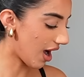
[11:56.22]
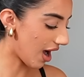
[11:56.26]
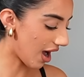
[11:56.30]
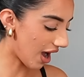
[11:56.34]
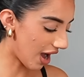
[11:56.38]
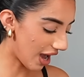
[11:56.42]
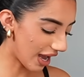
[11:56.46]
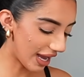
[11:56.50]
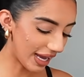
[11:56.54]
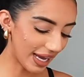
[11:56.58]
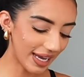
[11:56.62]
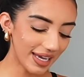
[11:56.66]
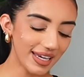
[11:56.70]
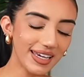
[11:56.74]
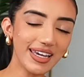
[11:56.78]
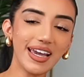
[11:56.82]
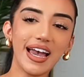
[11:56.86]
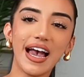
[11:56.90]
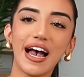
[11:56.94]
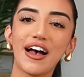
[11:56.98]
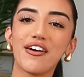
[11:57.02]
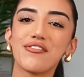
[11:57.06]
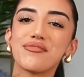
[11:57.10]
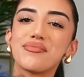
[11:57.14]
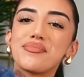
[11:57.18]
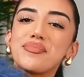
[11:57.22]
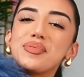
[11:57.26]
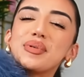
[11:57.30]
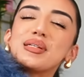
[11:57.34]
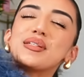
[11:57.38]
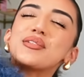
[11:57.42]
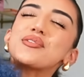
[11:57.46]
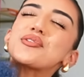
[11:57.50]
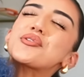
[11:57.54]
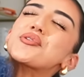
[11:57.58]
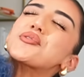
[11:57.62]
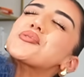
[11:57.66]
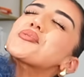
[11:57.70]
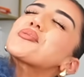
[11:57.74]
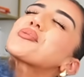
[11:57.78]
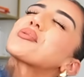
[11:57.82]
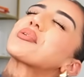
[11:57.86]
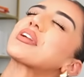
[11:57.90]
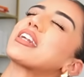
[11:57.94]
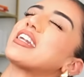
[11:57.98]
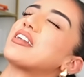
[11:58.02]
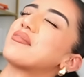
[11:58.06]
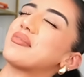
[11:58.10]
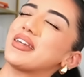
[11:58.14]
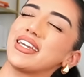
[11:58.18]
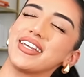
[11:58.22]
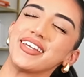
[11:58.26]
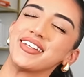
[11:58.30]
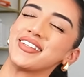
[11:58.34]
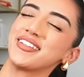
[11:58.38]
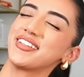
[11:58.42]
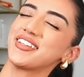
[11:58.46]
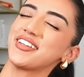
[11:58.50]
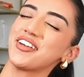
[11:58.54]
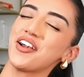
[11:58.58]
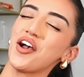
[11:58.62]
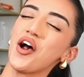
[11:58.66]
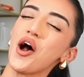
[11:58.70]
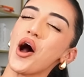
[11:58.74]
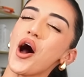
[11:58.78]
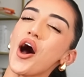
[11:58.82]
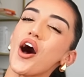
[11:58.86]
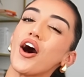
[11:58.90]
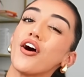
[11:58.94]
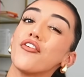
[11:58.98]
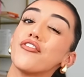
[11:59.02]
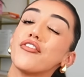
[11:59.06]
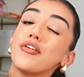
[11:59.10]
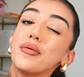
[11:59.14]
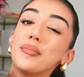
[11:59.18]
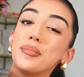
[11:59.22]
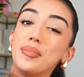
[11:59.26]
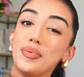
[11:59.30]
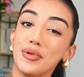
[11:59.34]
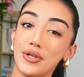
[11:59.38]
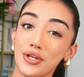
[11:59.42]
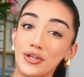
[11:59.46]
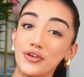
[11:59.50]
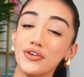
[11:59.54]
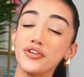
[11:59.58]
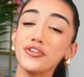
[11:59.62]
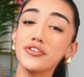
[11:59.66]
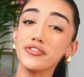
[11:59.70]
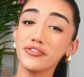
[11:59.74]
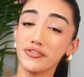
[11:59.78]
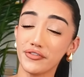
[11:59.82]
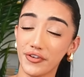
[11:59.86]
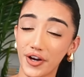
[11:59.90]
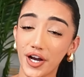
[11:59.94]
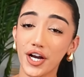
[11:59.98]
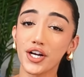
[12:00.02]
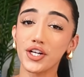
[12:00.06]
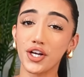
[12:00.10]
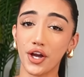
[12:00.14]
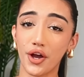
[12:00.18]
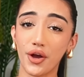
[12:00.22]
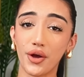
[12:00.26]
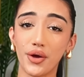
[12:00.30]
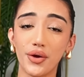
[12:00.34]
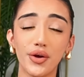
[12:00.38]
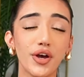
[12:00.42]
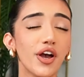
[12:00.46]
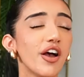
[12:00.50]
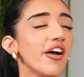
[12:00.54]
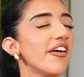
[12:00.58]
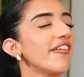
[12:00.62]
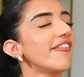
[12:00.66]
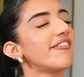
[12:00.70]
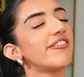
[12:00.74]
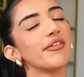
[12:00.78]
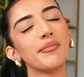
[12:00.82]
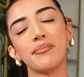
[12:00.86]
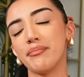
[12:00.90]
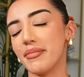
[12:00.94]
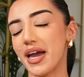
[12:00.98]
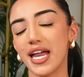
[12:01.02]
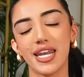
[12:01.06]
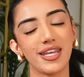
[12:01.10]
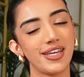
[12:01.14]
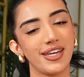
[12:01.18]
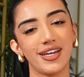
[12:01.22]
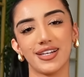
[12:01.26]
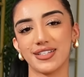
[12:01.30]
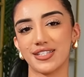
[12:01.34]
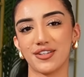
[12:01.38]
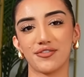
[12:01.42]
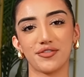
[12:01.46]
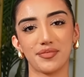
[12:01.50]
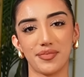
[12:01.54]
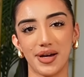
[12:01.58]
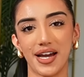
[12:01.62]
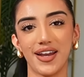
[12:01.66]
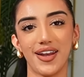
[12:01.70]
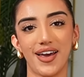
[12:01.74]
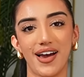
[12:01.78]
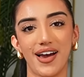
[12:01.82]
I have been dreaming of a blue fur coat for many years of my